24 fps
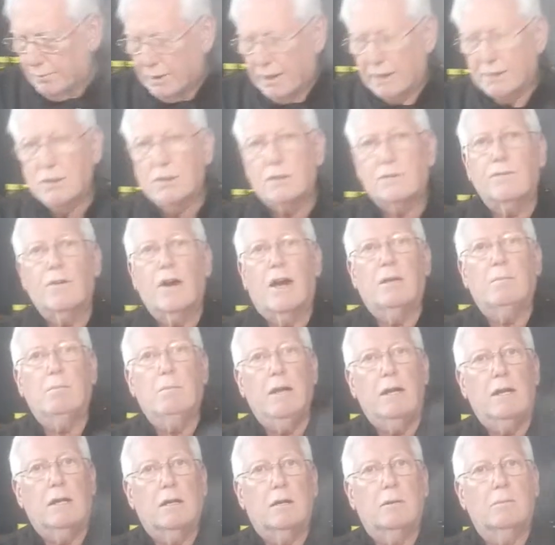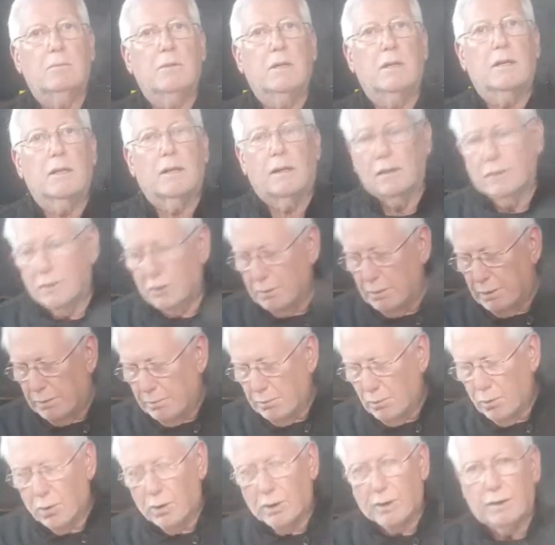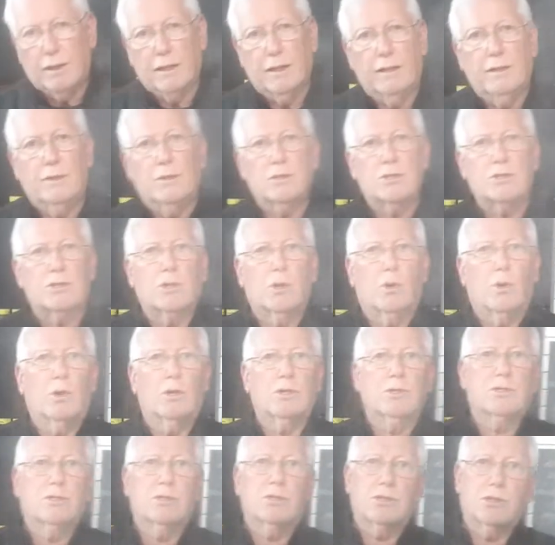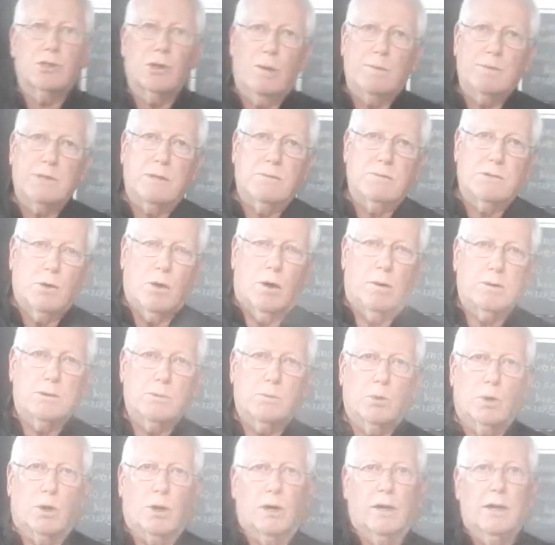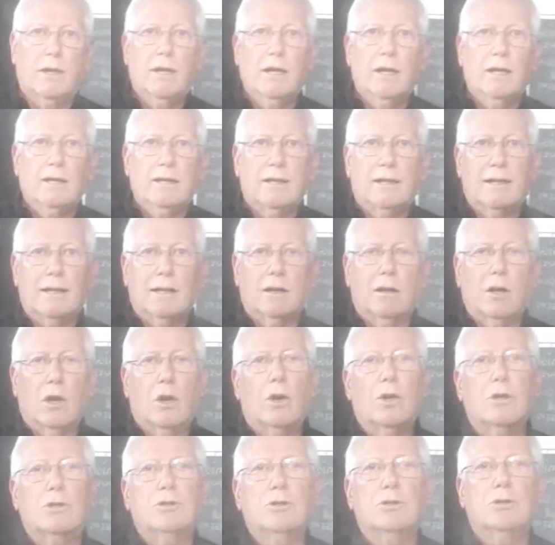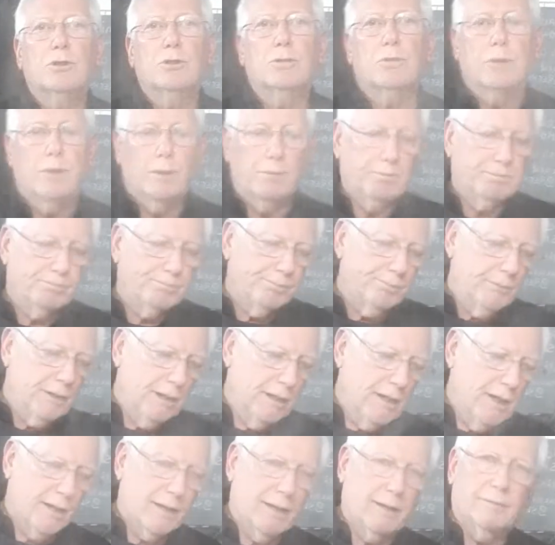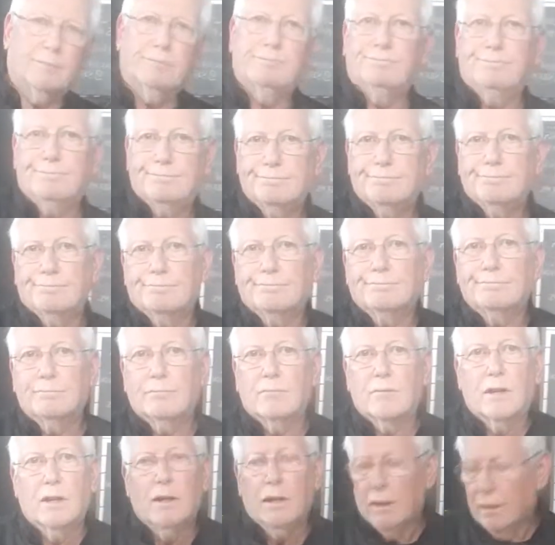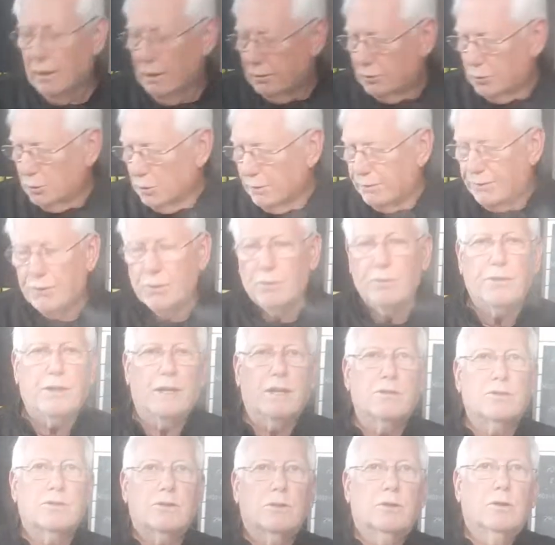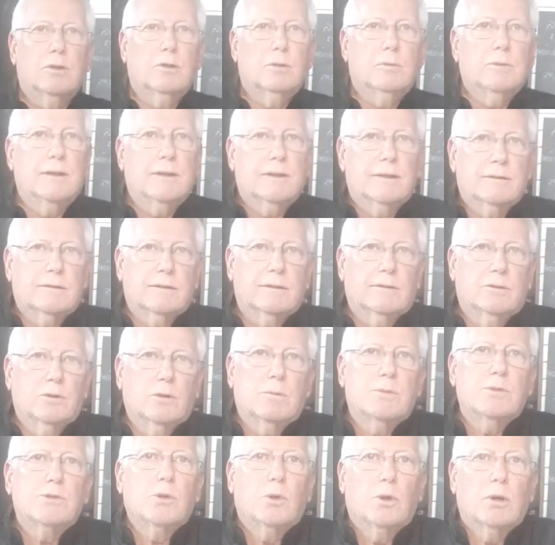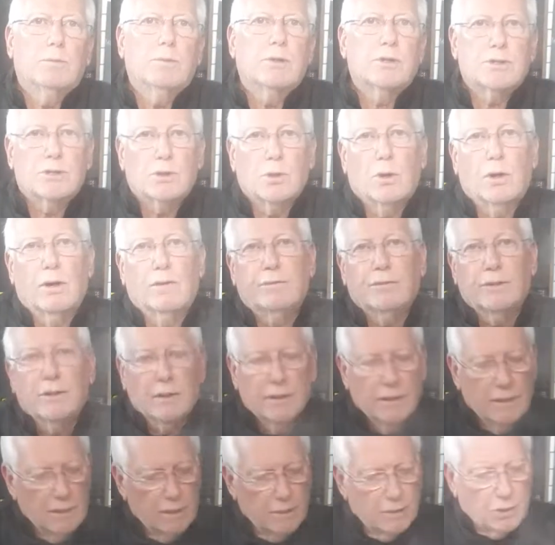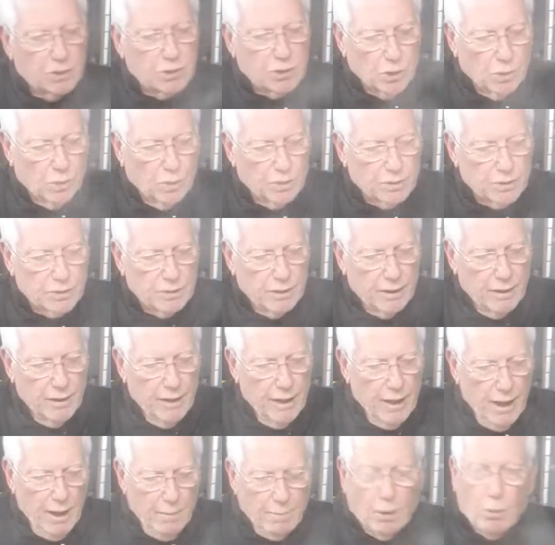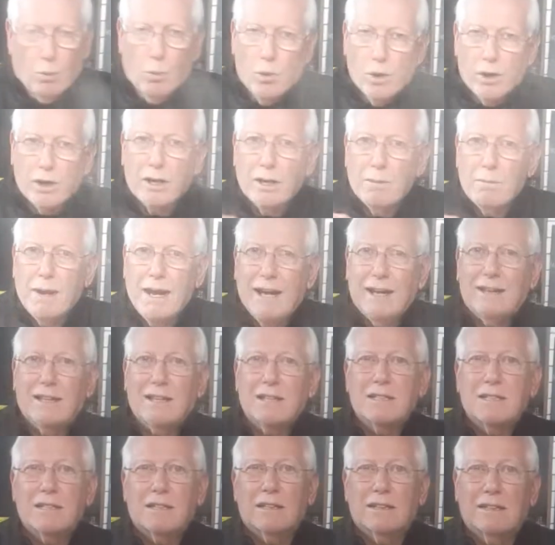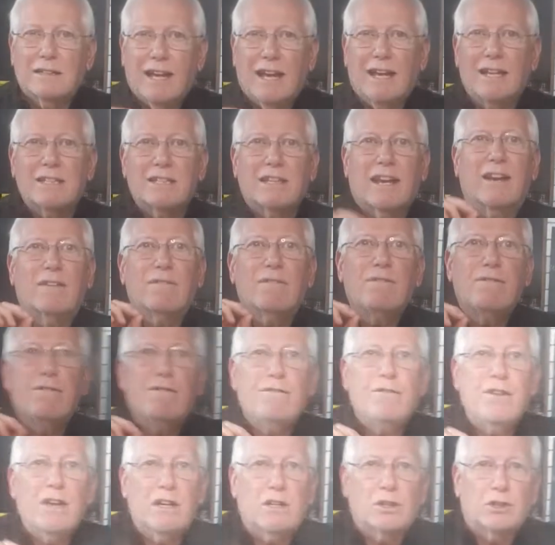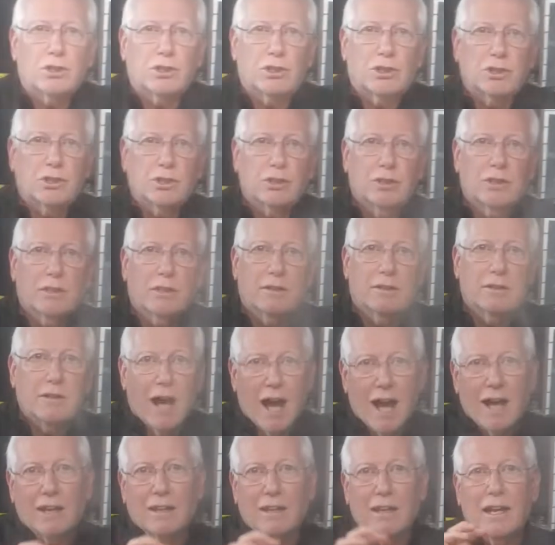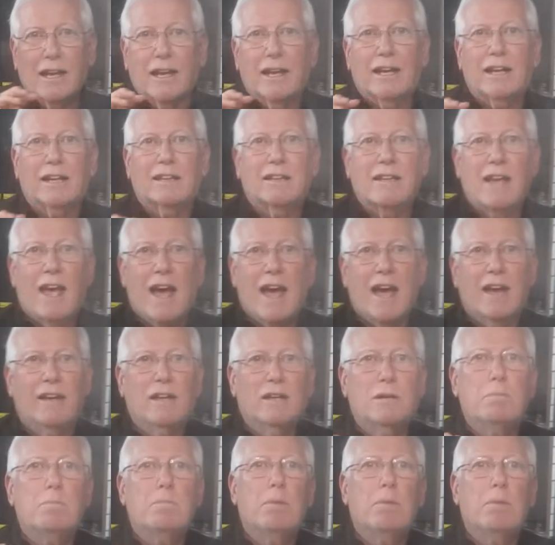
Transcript: I just find medium, you get a little bit more in the sauce. The sauce absorbs more. You get larger shrimp, you gotta do a few things to them to absorb the sauce. But we're gonna make this taste like fish, not like Italian